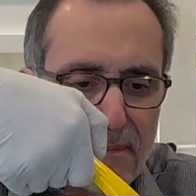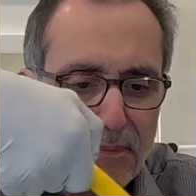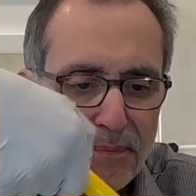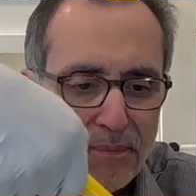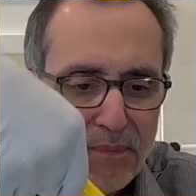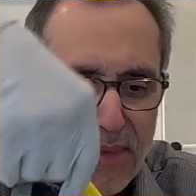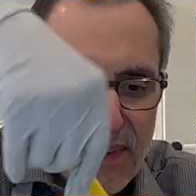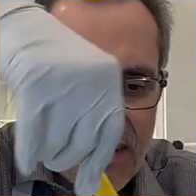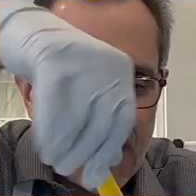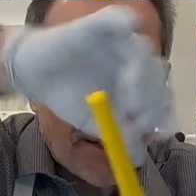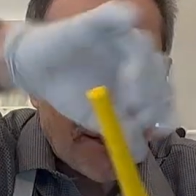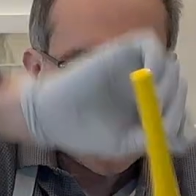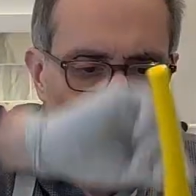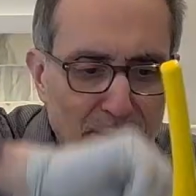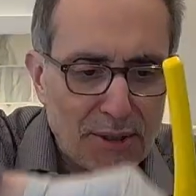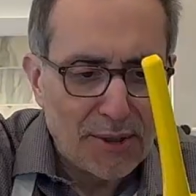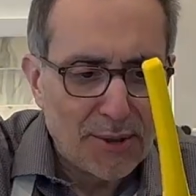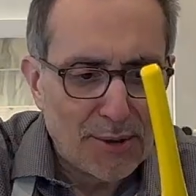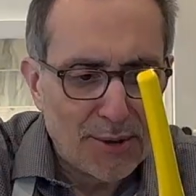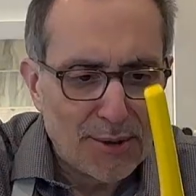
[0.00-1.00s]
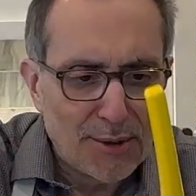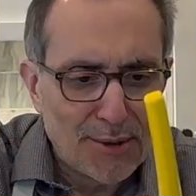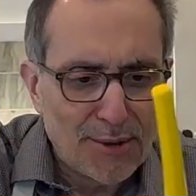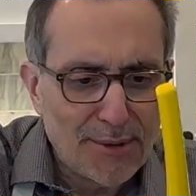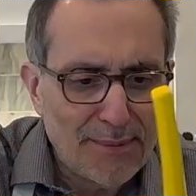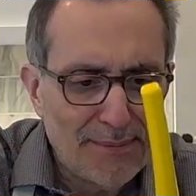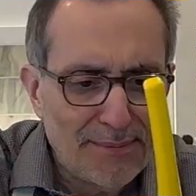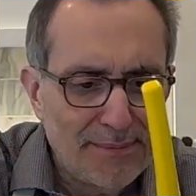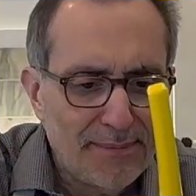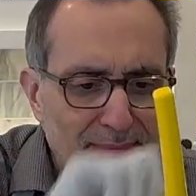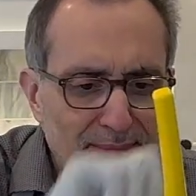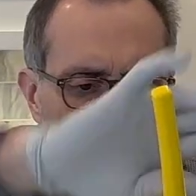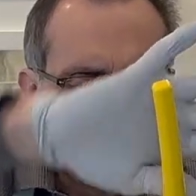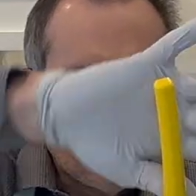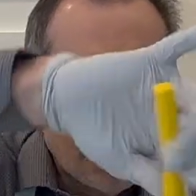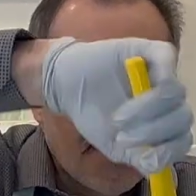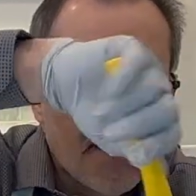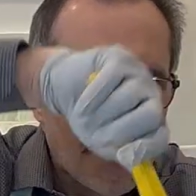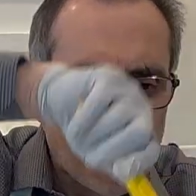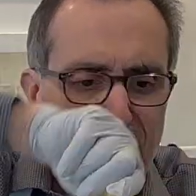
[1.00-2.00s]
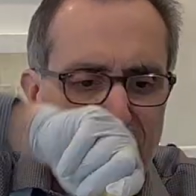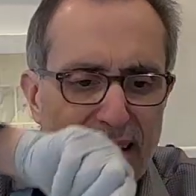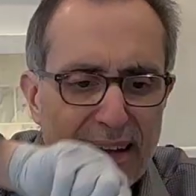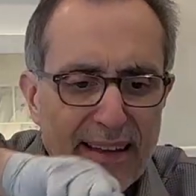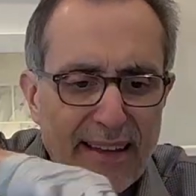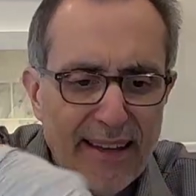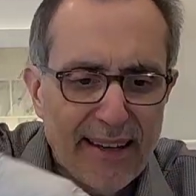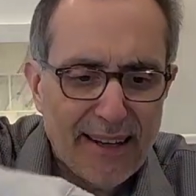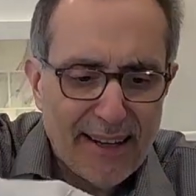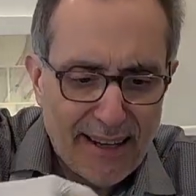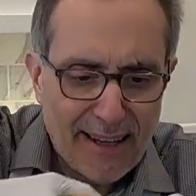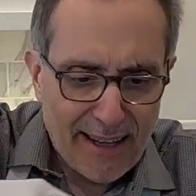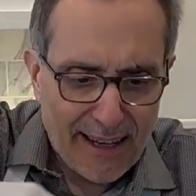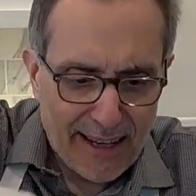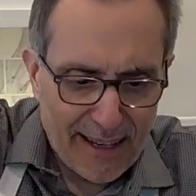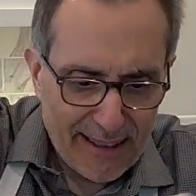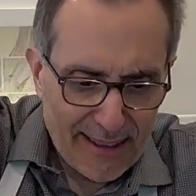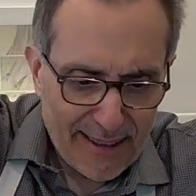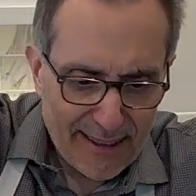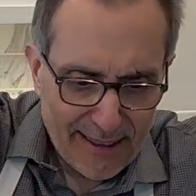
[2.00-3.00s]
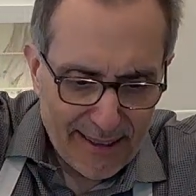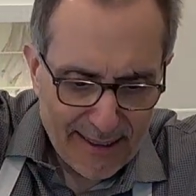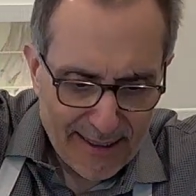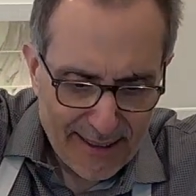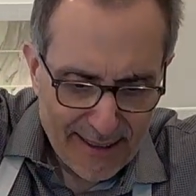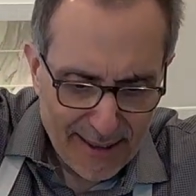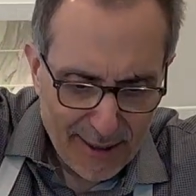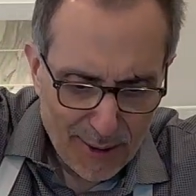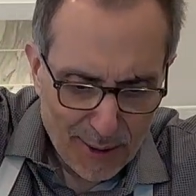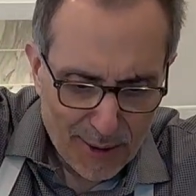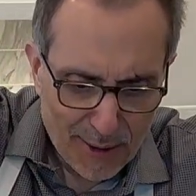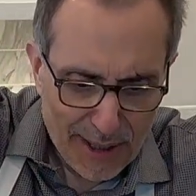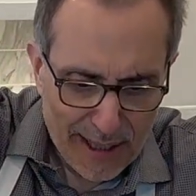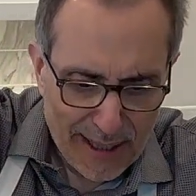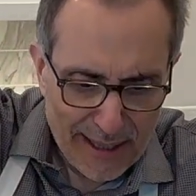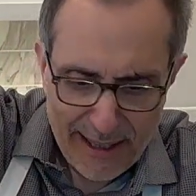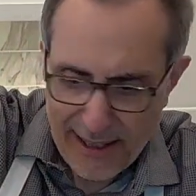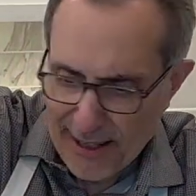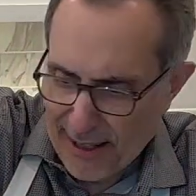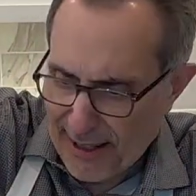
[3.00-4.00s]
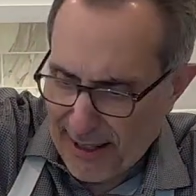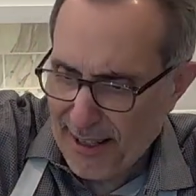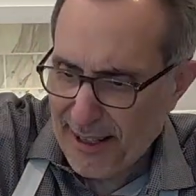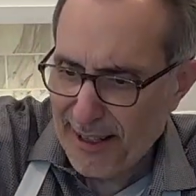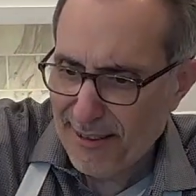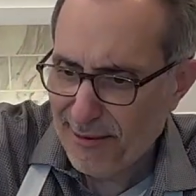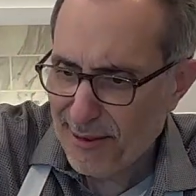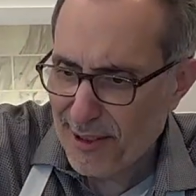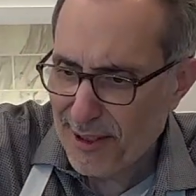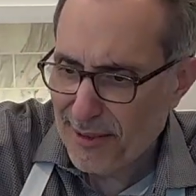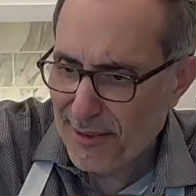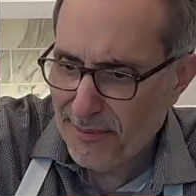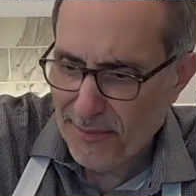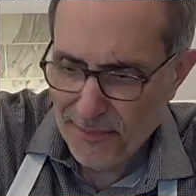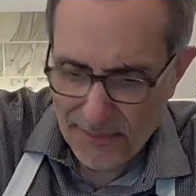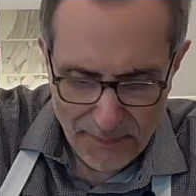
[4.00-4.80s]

There we go. Again, I didn't, I didn't even,